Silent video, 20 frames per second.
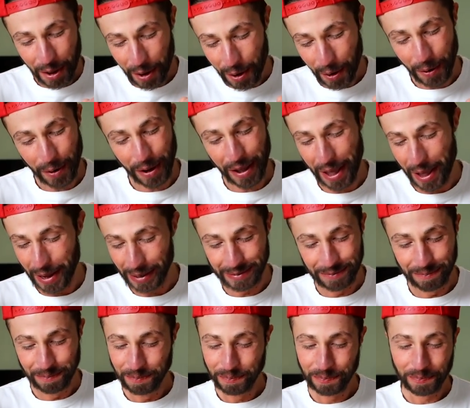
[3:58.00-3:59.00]
Oh,
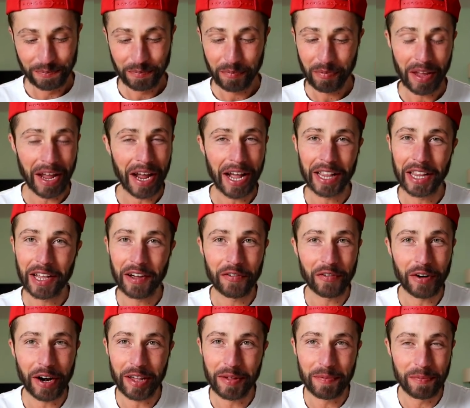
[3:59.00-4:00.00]
yeah. I
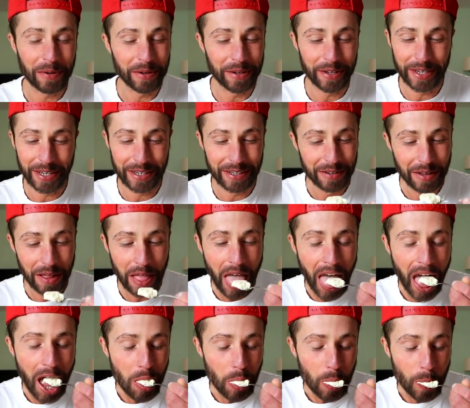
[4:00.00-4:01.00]
love rice pudding.
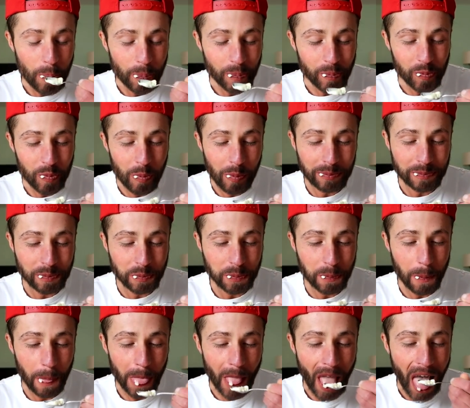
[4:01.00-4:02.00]

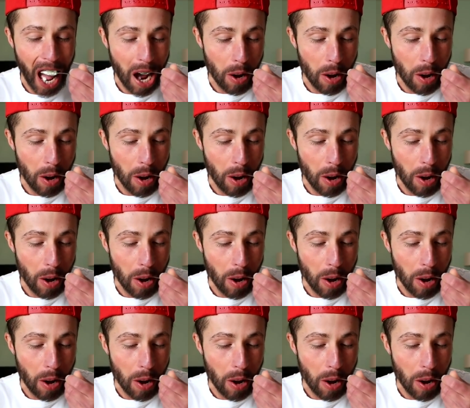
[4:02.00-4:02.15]
Mmm.